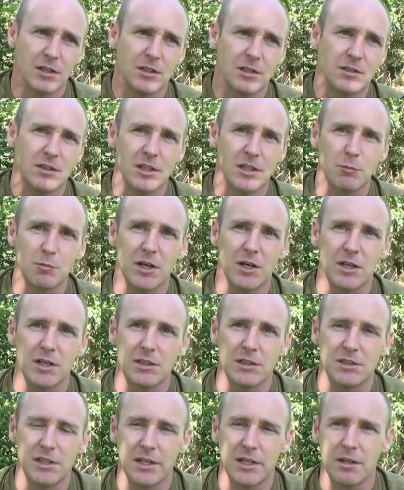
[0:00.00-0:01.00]
check my
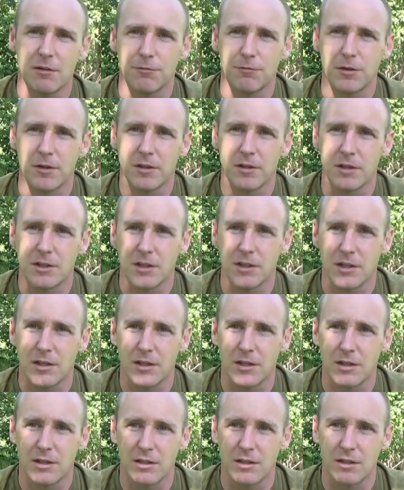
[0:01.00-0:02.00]
channel for
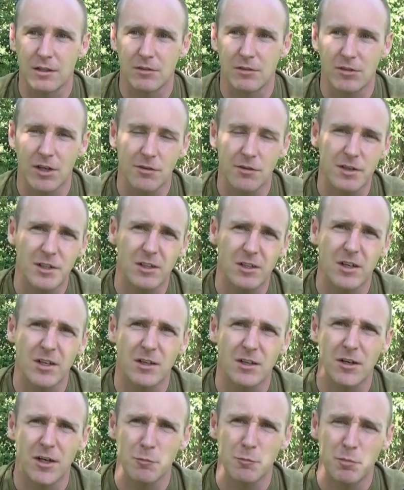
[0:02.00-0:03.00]
the Taiwan gun
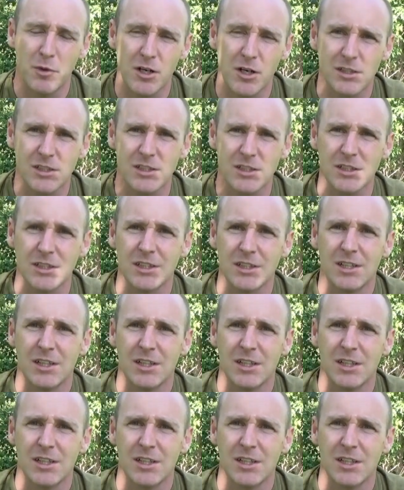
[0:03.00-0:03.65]
unboxing.